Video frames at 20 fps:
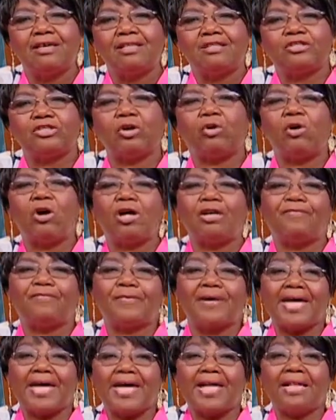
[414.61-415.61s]
to call
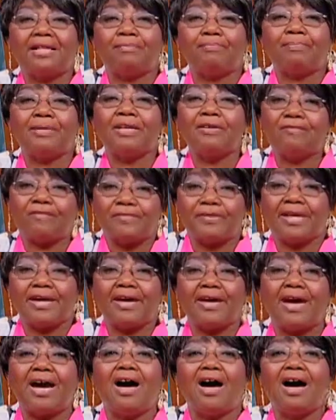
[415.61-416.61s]
for help if
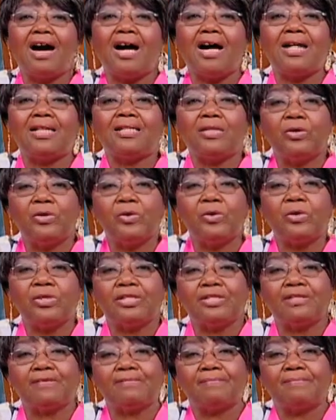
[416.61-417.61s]
they are alone.